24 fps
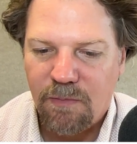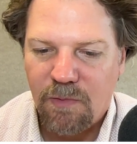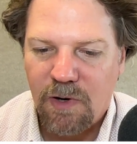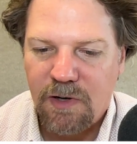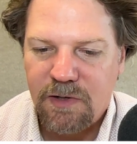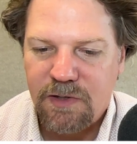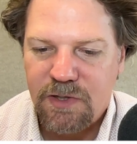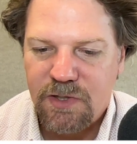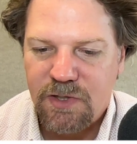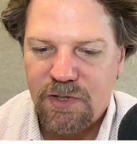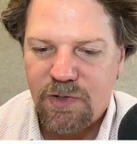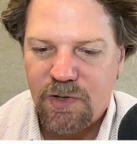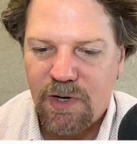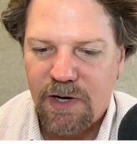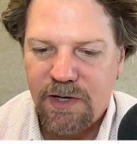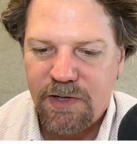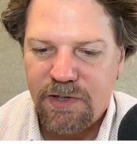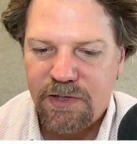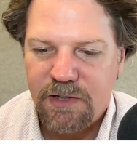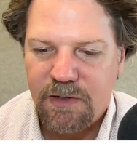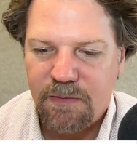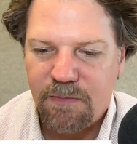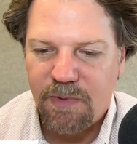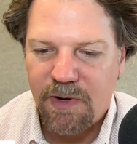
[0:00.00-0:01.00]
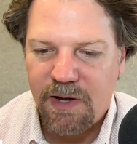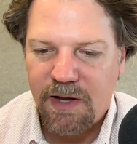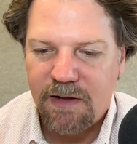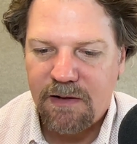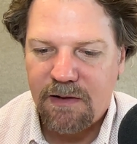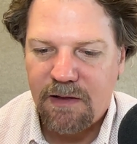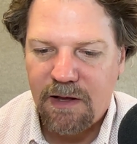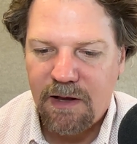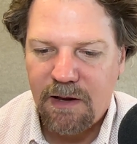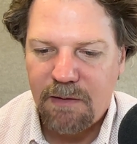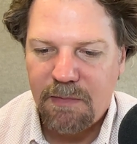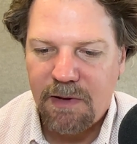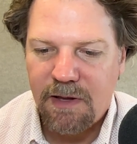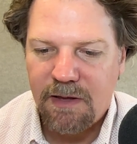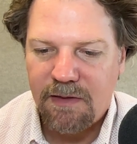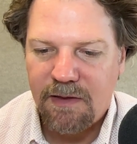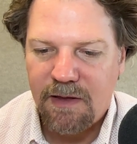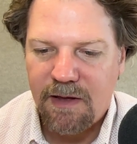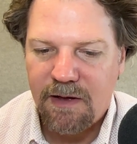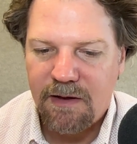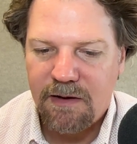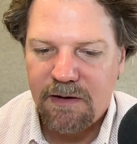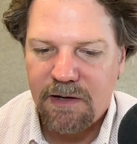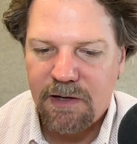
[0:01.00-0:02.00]
registration by claiming
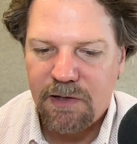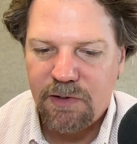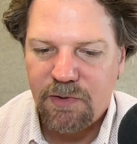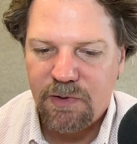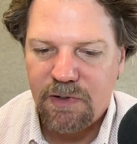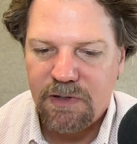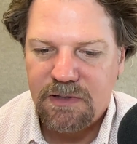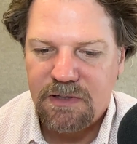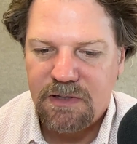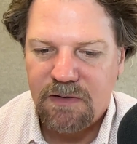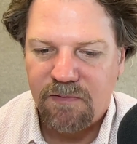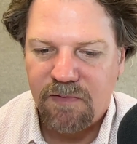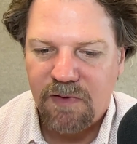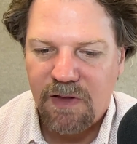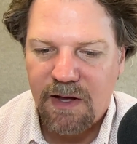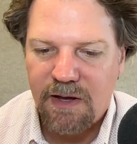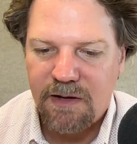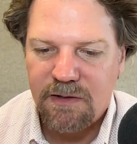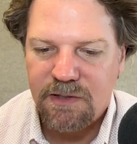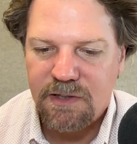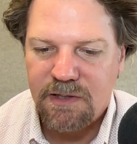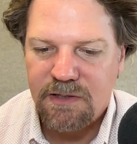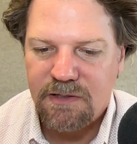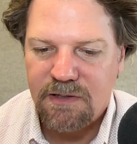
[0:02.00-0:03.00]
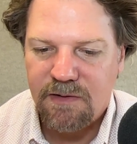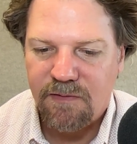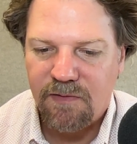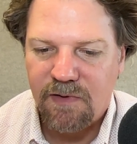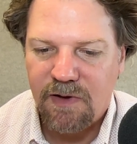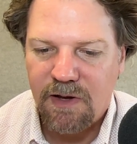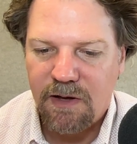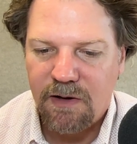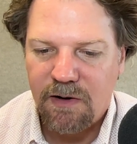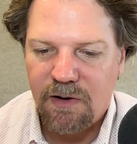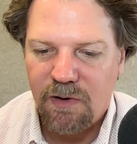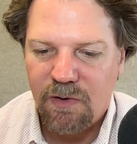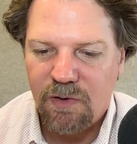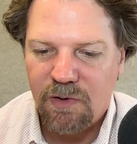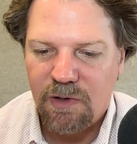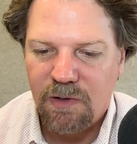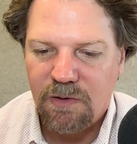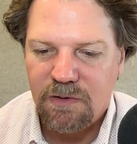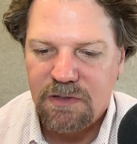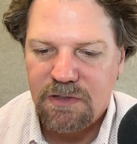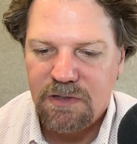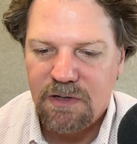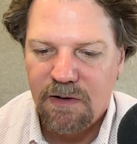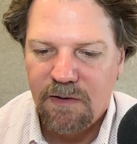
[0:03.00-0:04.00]
that hundreds of thousands of gun
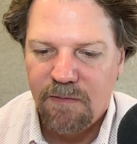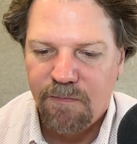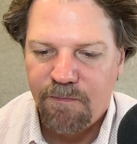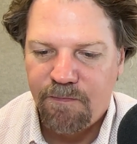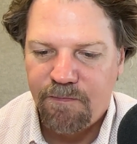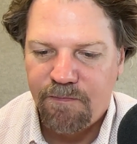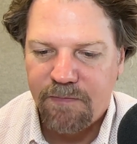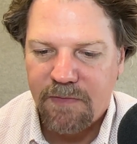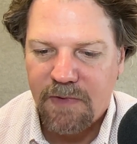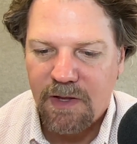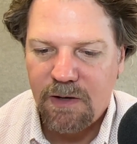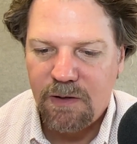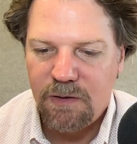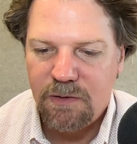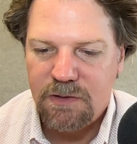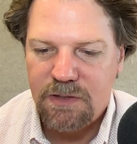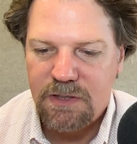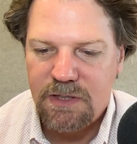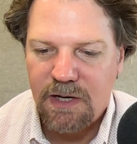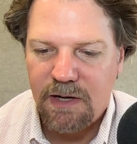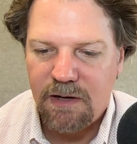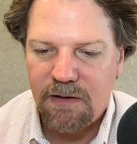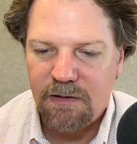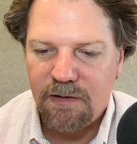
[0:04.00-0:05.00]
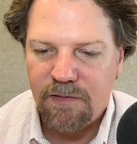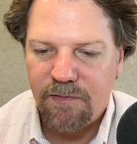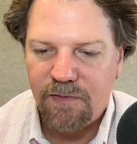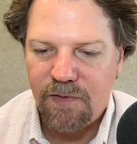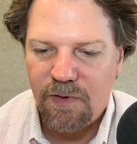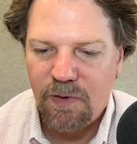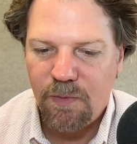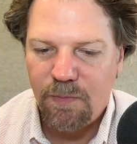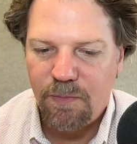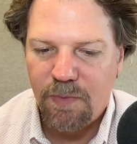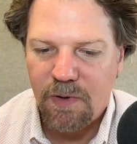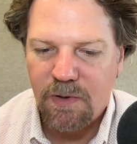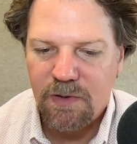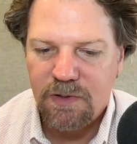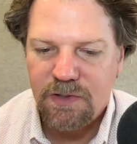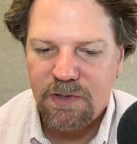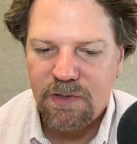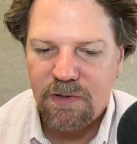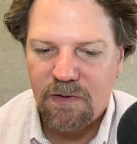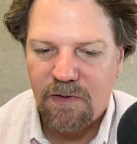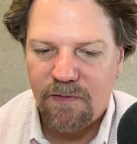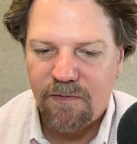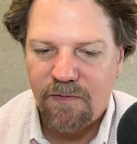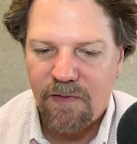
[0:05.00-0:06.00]
owners who sell a few
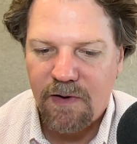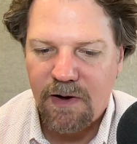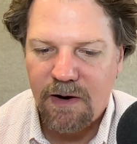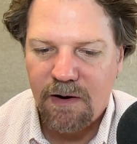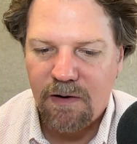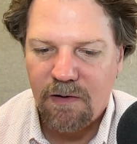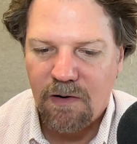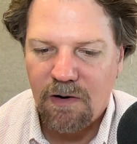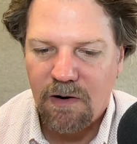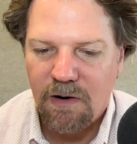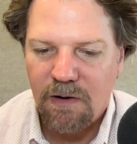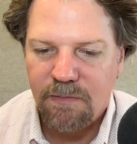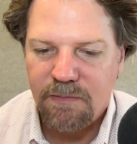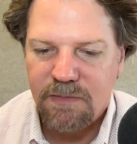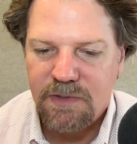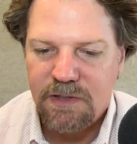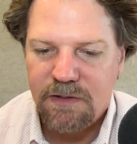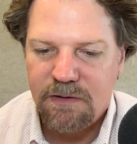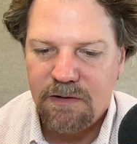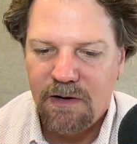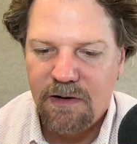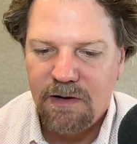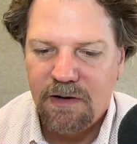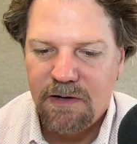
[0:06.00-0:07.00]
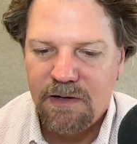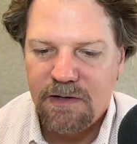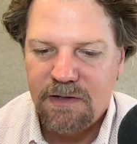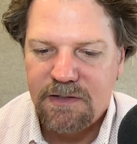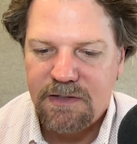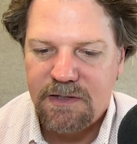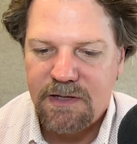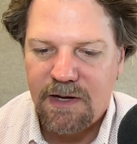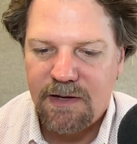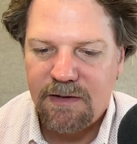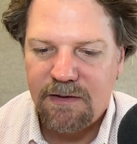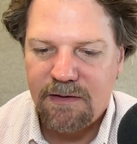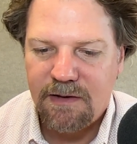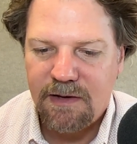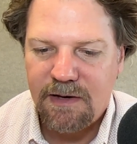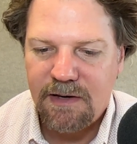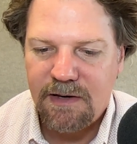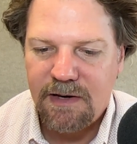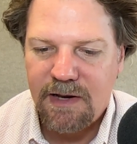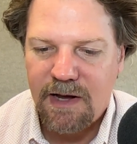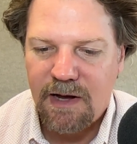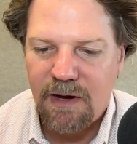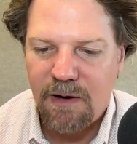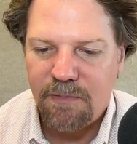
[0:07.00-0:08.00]
personal firearms suddenly
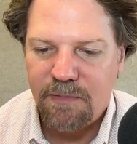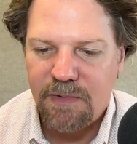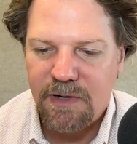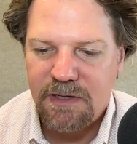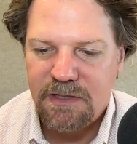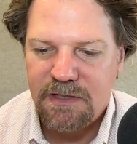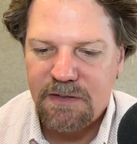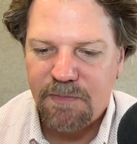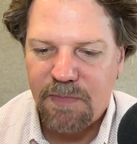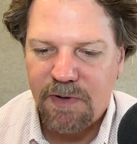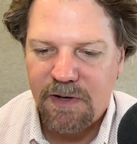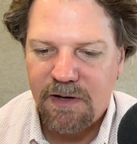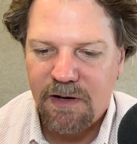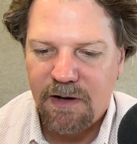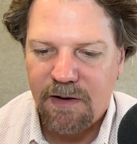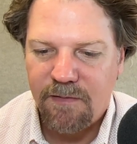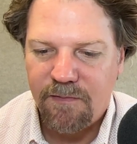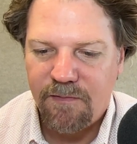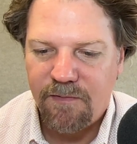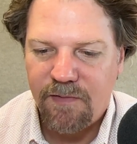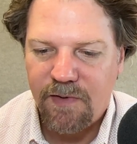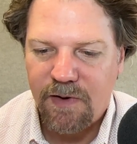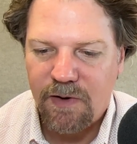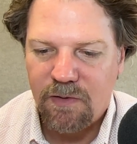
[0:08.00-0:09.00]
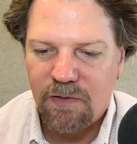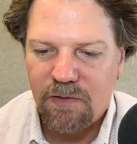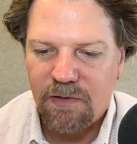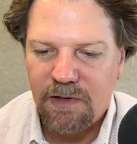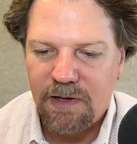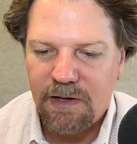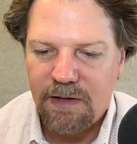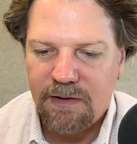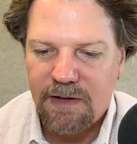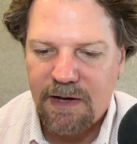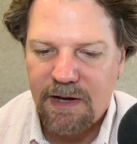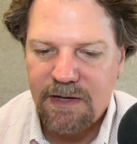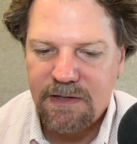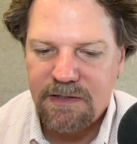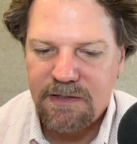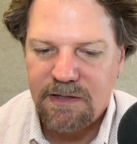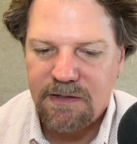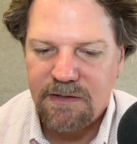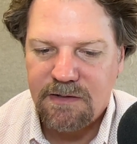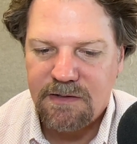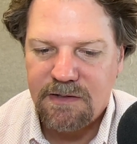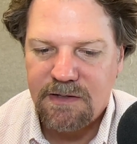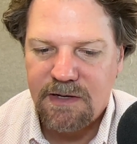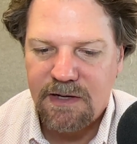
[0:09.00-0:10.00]
now must become federally
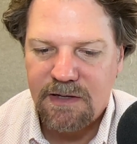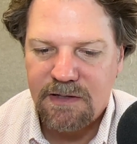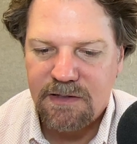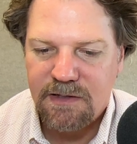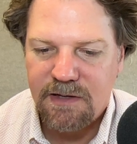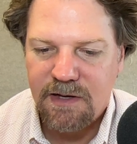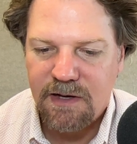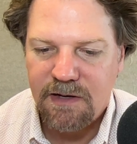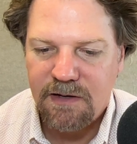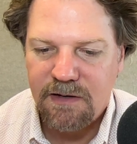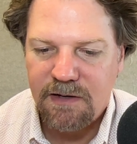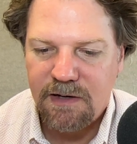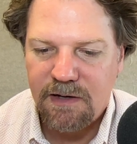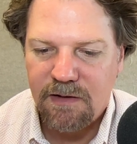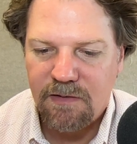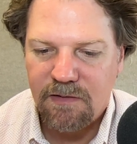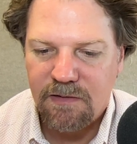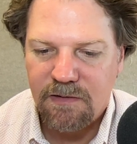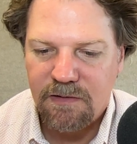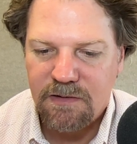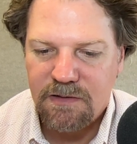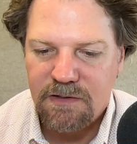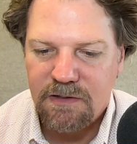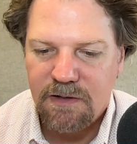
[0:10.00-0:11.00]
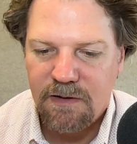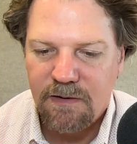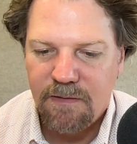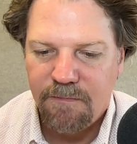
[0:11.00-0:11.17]
licensed as gun dealers.